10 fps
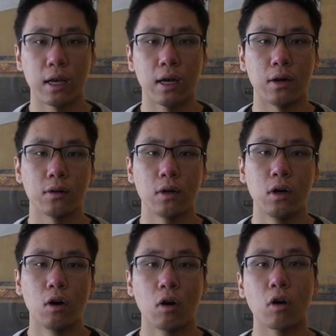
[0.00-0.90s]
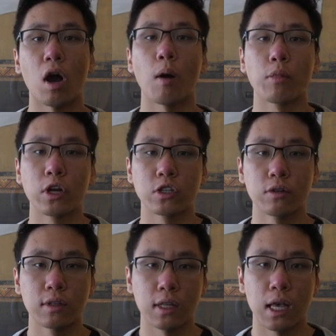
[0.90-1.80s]
down, or
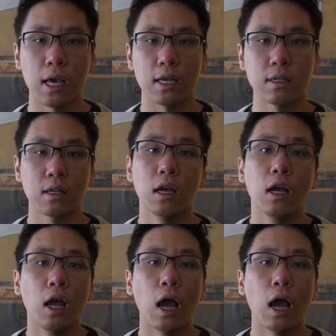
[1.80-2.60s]
operational delays.